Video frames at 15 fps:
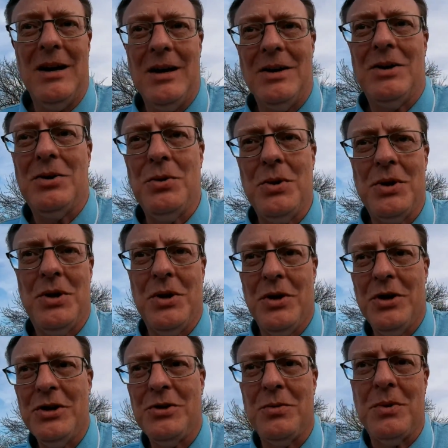to
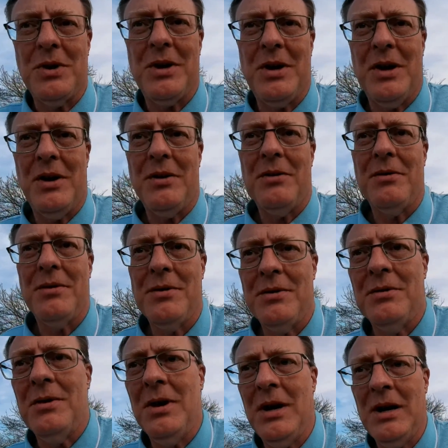encourage one another, to
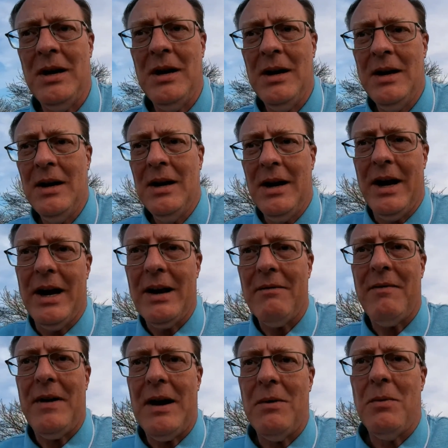
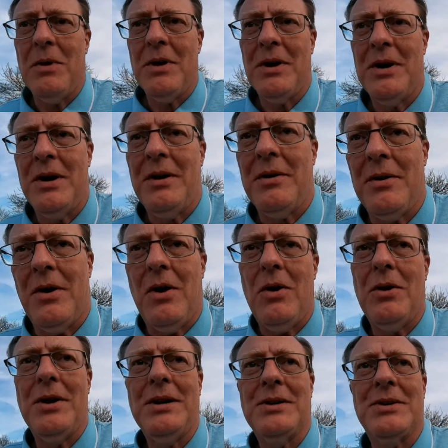edify one another, all
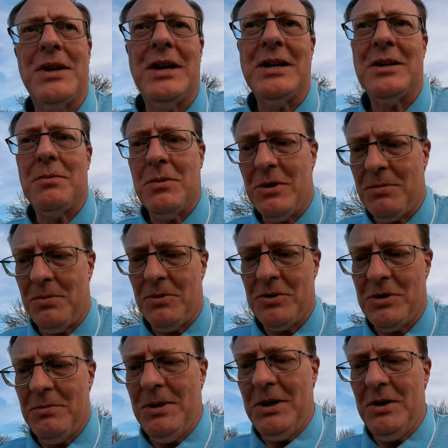these things that we're supposed to
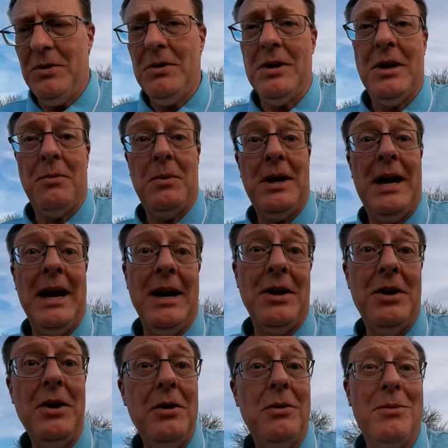be doing that we can't
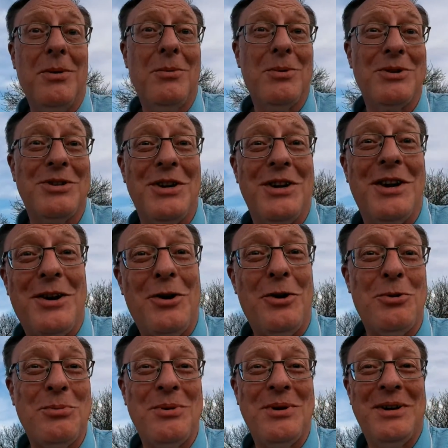do when we're sitting at
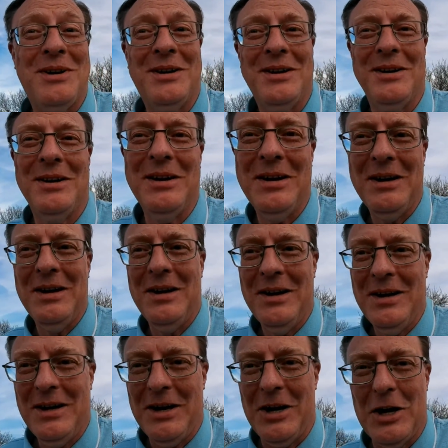home
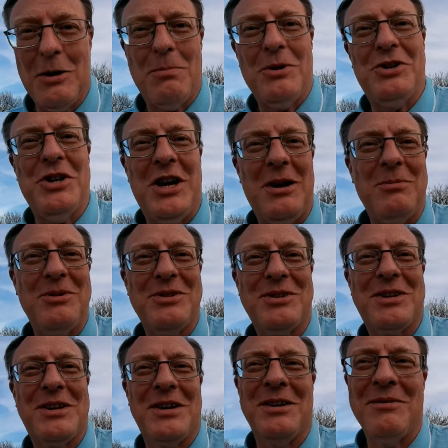in our pajamas
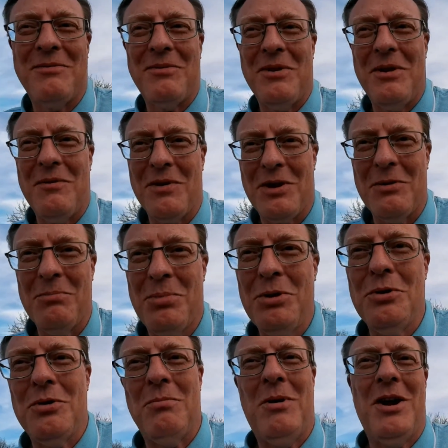in front of a
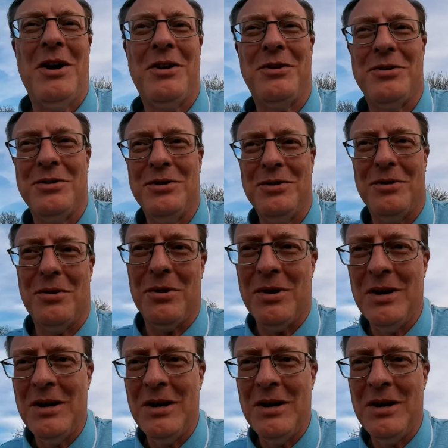computer monitor